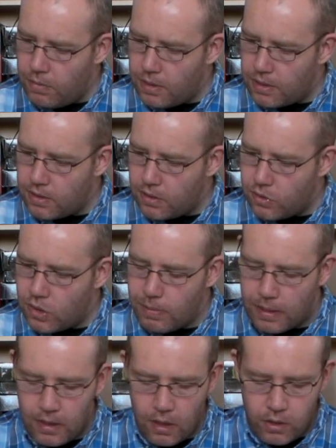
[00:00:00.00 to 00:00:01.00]
that's not too
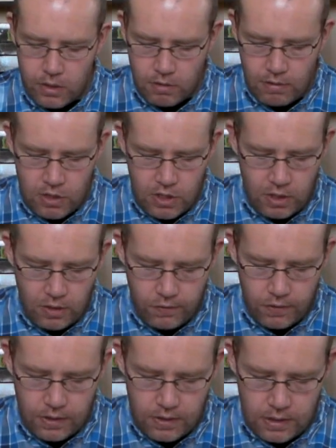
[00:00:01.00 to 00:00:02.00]
bad. Light scratching on the
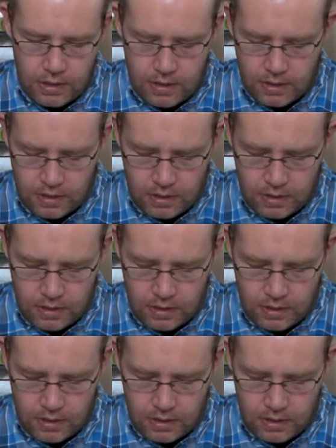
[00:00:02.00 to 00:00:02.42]
first disc.